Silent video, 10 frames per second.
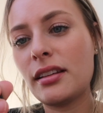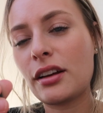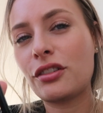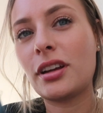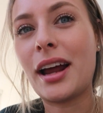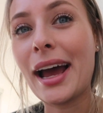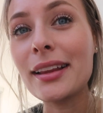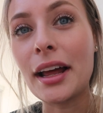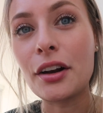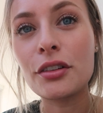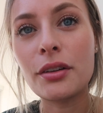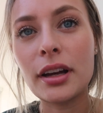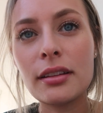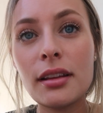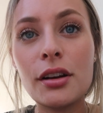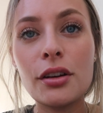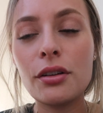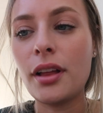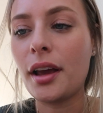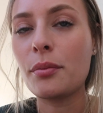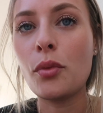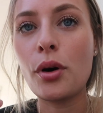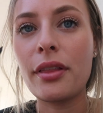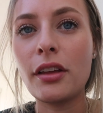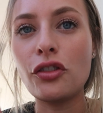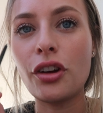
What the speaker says: is actually an eyeliner, so I guess I do like more than